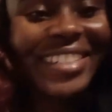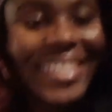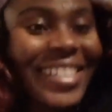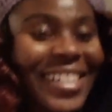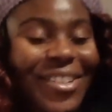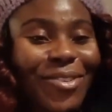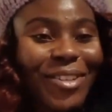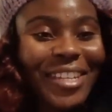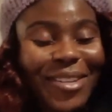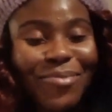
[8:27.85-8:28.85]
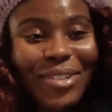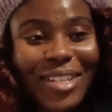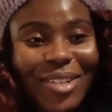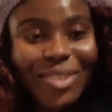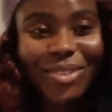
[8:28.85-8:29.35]
It came
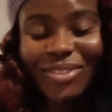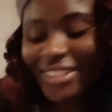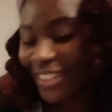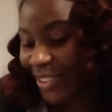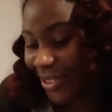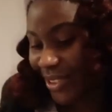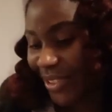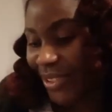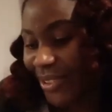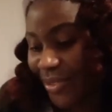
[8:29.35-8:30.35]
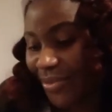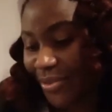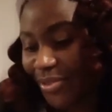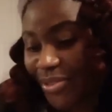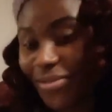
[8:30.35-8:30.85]
with a lot
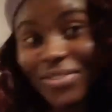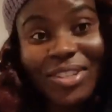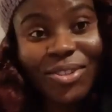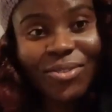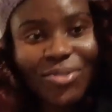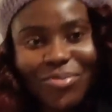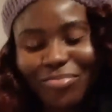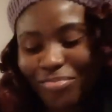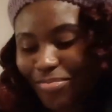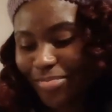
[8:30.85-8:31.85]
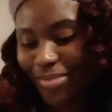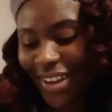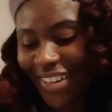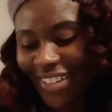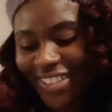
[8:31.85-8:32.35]
of stuff. It's a huge
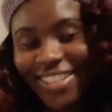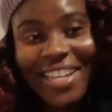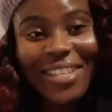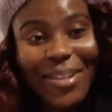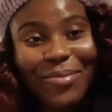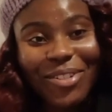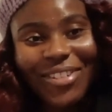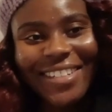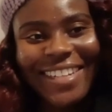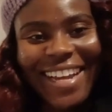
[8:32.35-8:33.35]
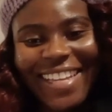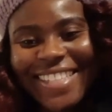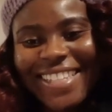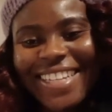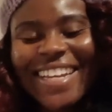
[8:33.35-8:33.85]
package. So I'll be showing you
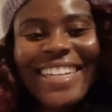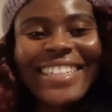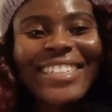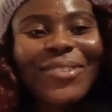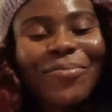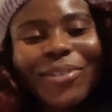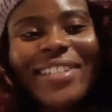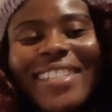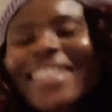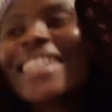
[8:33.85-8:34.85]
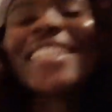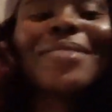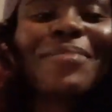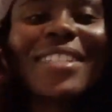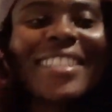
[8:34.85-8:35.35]
guys the unboxing and
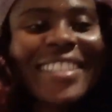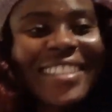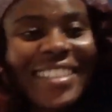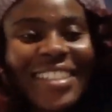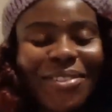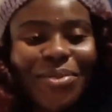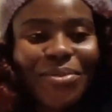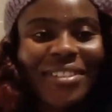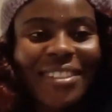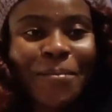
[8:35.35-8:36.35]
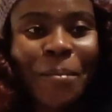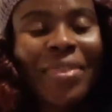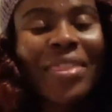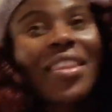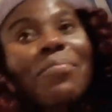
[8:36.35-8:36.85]
explaining in details what
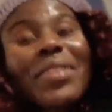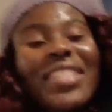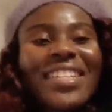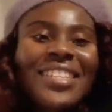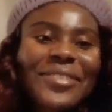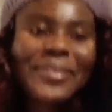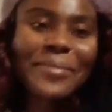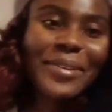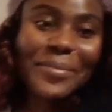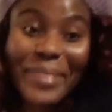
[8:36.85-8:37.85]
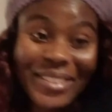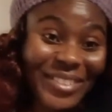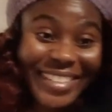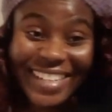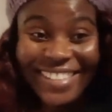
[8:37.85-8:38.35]
the business is all about.
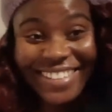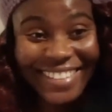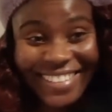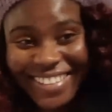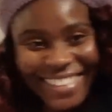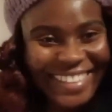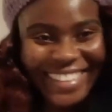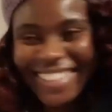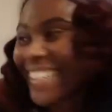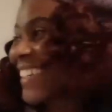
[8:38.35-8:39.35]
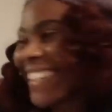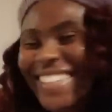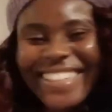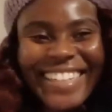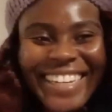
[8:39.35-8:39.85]
Patronize your girl.
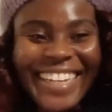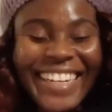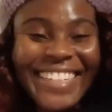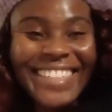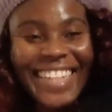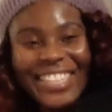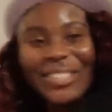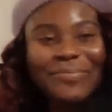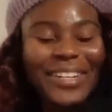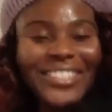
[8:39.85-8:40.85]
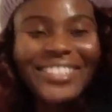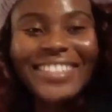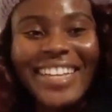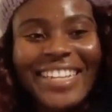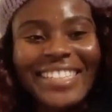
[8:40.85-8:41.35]
You guys should
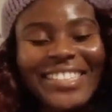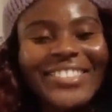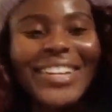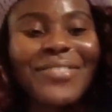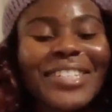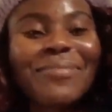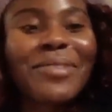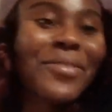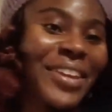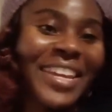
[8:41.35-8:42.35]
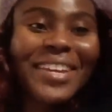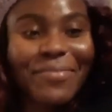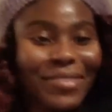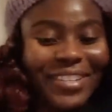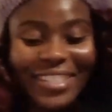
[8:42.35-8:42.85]
patronize me. I'm in the
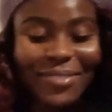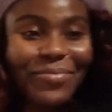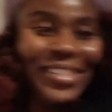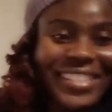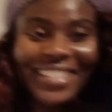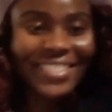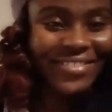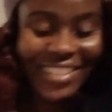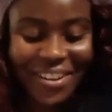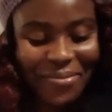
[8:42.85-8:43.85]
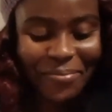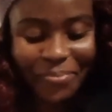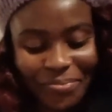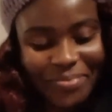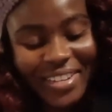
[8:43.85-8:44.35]
Marykay beauty business now.
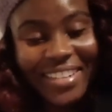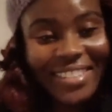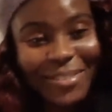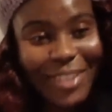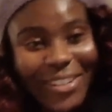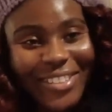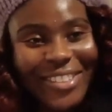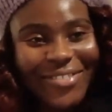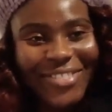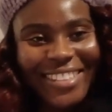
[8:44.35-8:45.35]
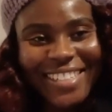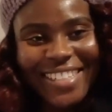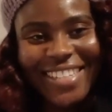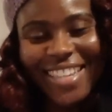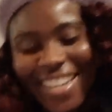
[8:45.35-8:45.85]
Yeah, this is my own
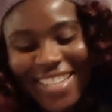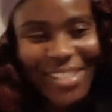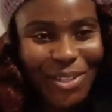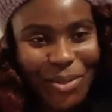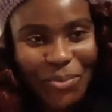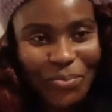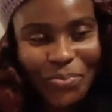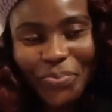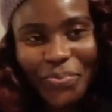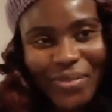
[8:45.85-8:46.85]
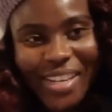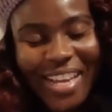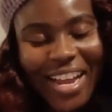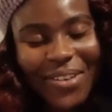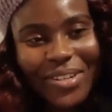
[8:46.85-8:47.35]
business. So
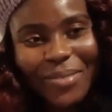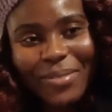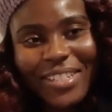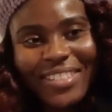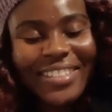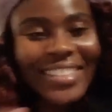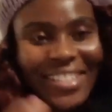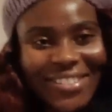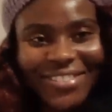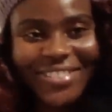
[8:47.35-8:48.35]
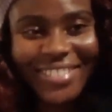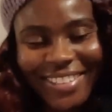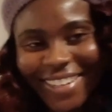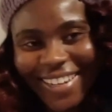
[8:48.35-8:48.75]
I'll explain on the next one.